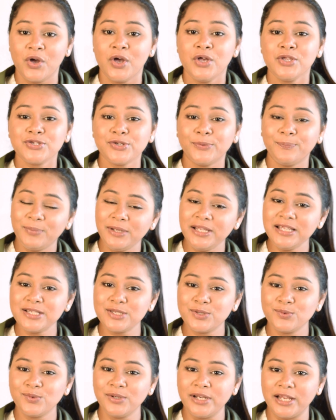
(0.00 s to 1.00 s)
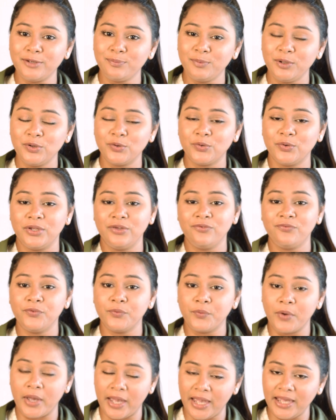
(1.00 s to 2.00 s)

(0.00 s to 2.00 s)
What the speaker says: So please do let me know if you have